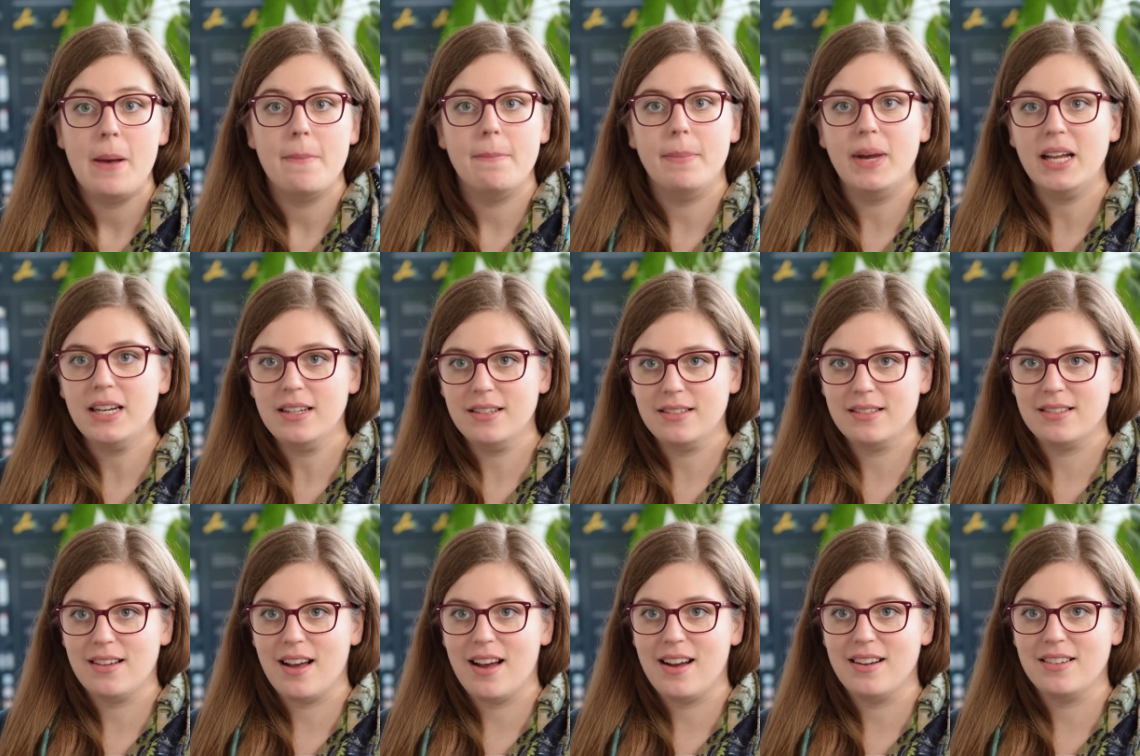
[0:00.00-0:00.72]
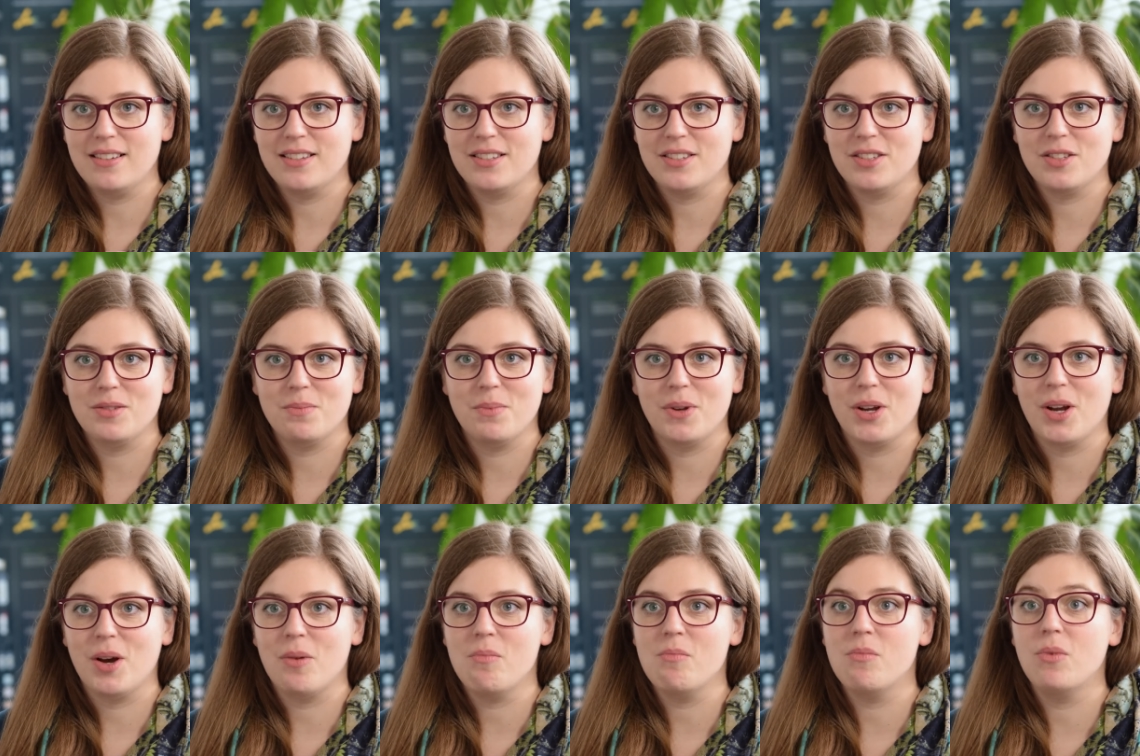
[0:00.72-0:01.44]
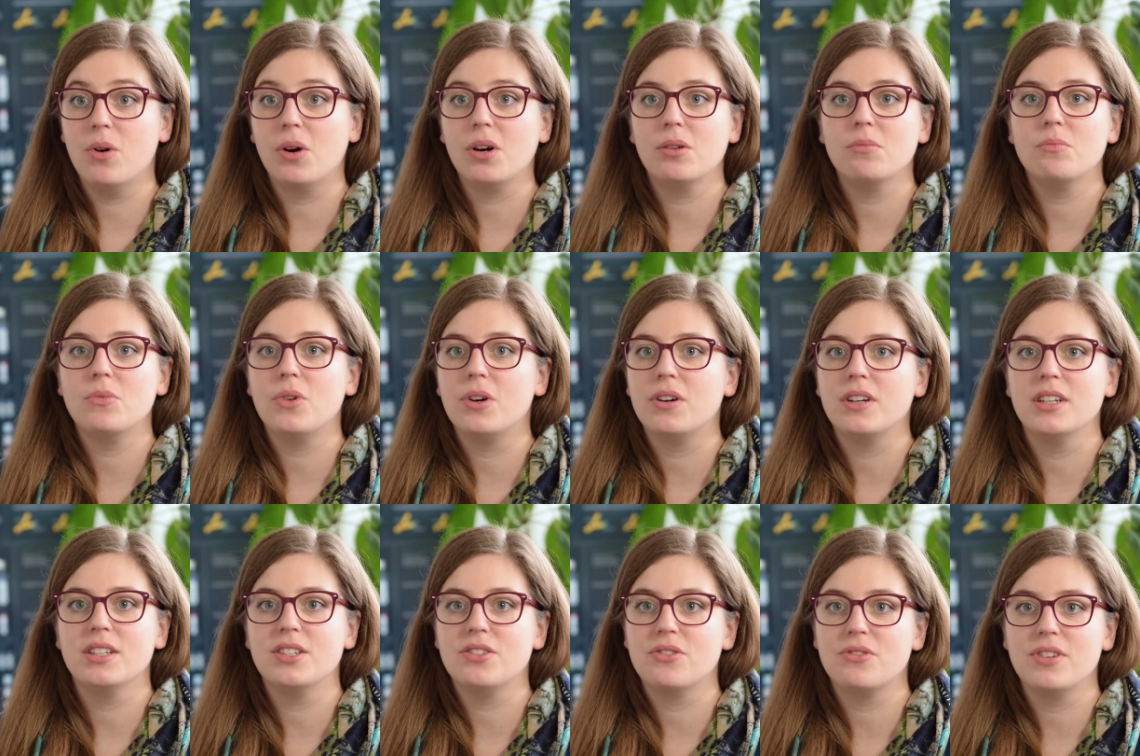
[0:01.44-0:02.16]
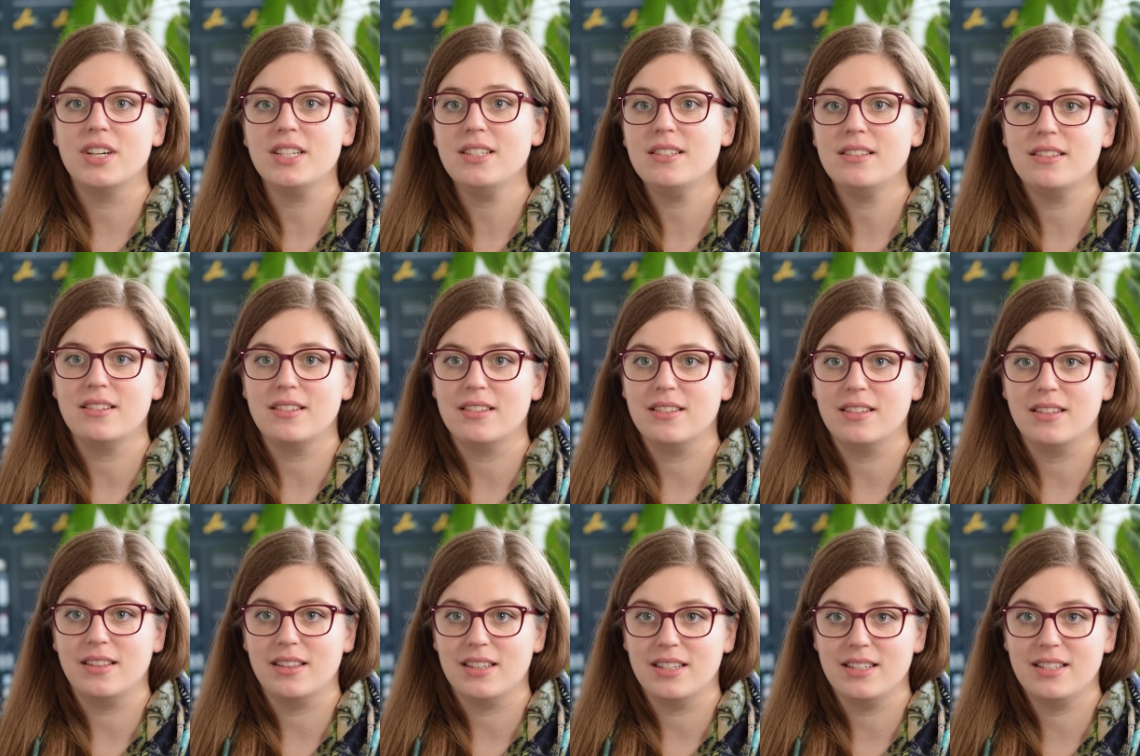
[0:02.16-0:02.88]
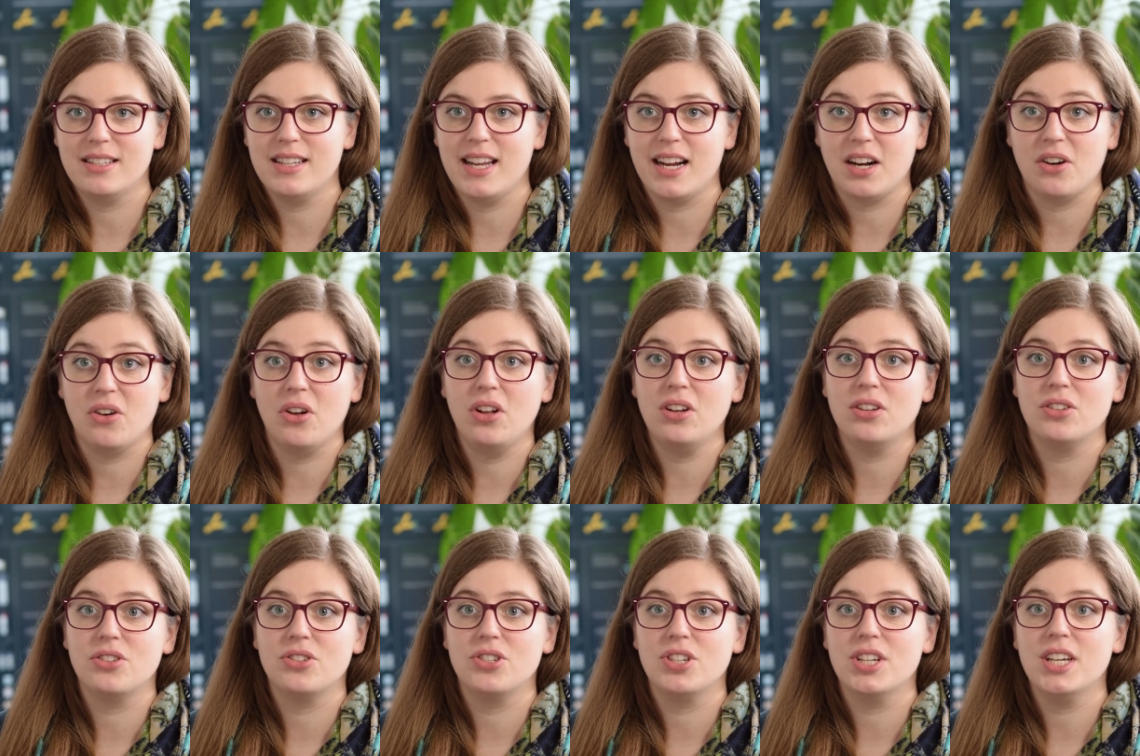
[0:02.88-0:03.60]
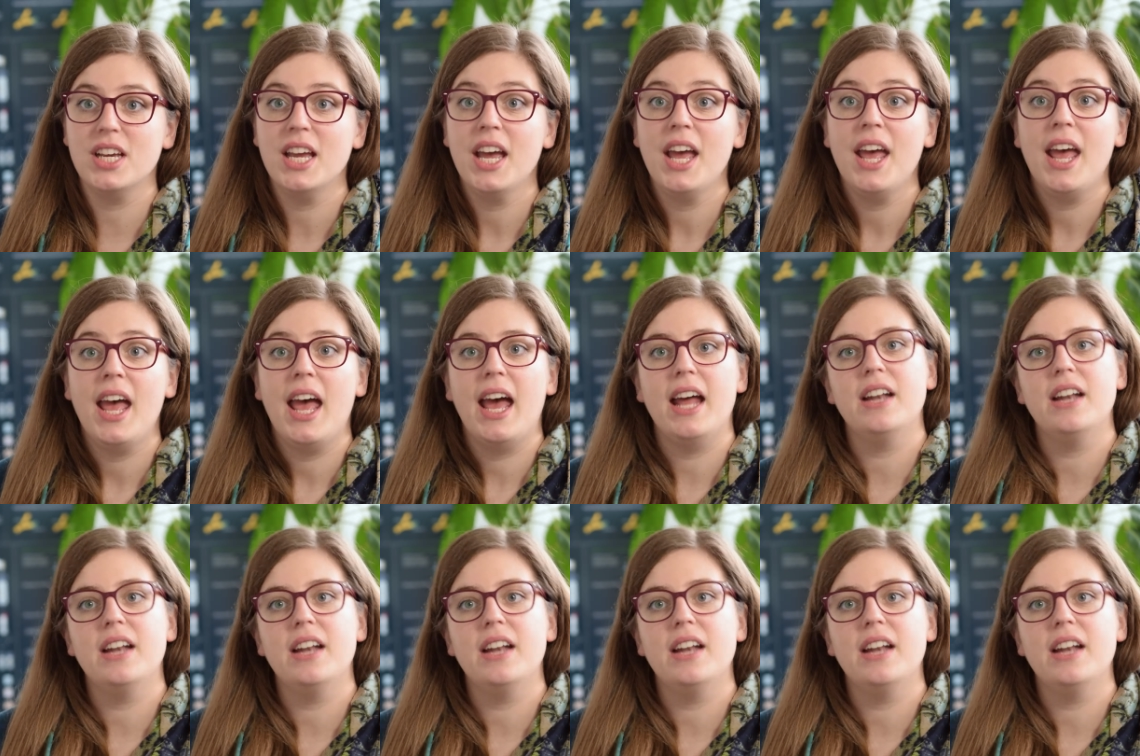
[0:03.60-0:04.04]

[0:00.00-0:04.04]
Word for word: Many scientists become more and more interested in this technology